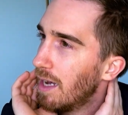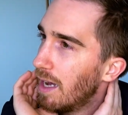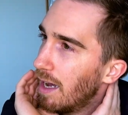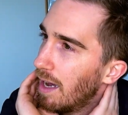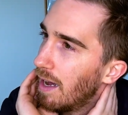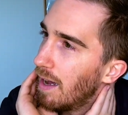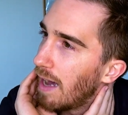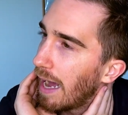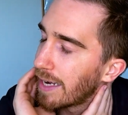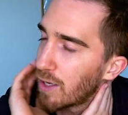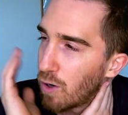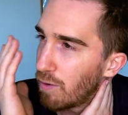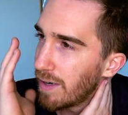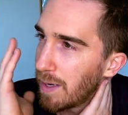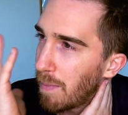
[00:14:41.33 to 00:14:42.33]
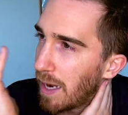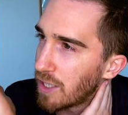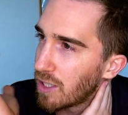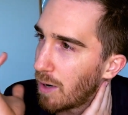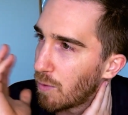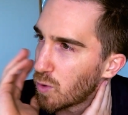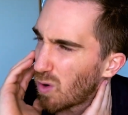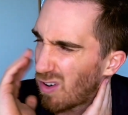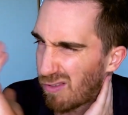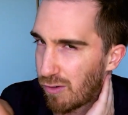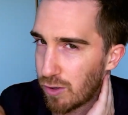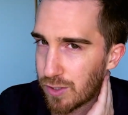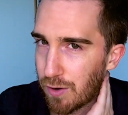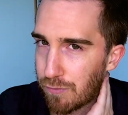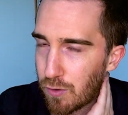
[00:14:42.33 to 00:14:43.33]
I could already imagine how it was
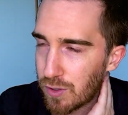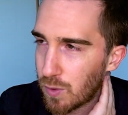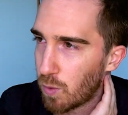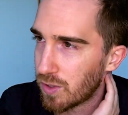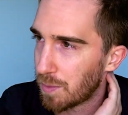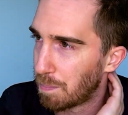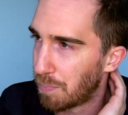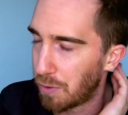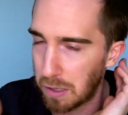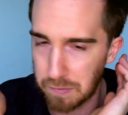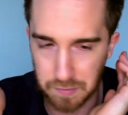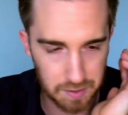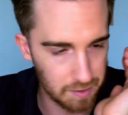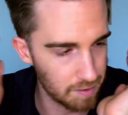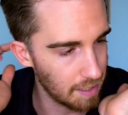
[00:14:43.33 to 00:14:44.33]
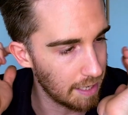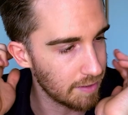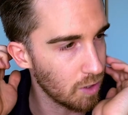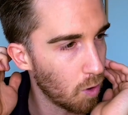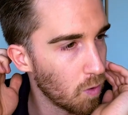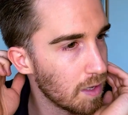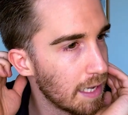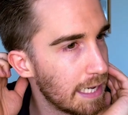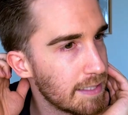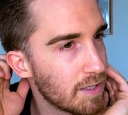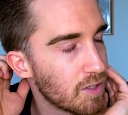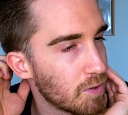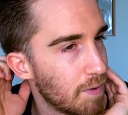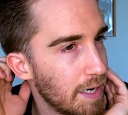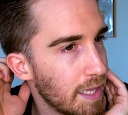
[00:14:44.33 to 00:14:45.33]
working. Of course, it wasn't perfect since I had no
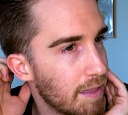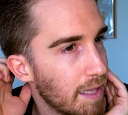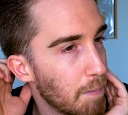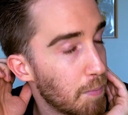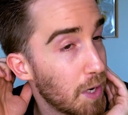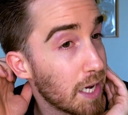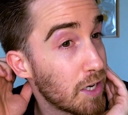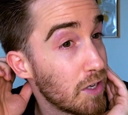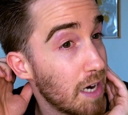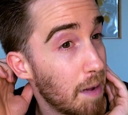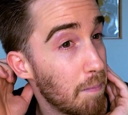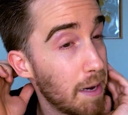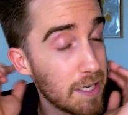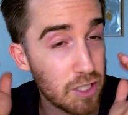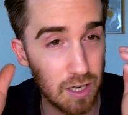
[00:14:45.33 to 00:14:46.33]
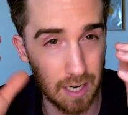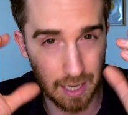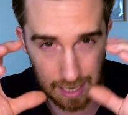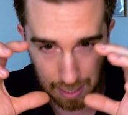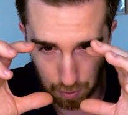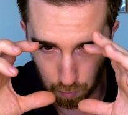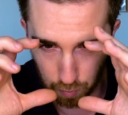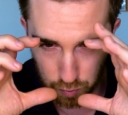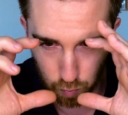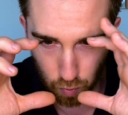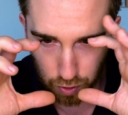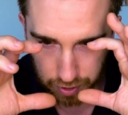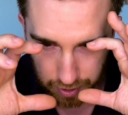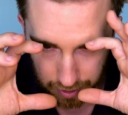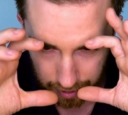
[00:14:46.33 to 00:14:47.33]
lenses or anything, but I could imagine like how it was
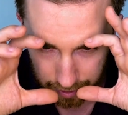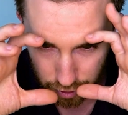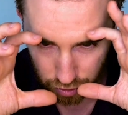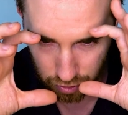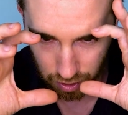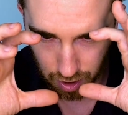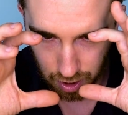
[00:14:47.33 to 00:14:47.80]
working and just